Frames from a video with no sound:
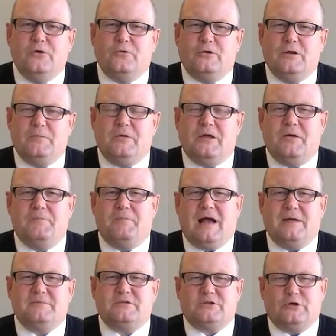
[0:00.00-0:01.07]
or
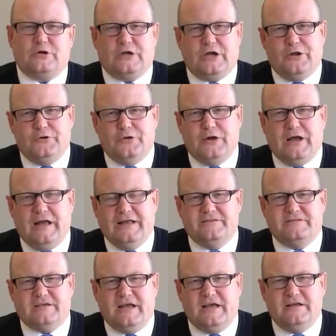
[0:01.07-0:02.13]

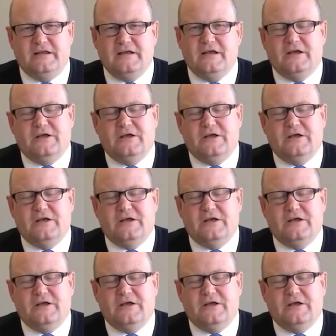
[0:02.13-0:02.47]
ebmpapst.co.nz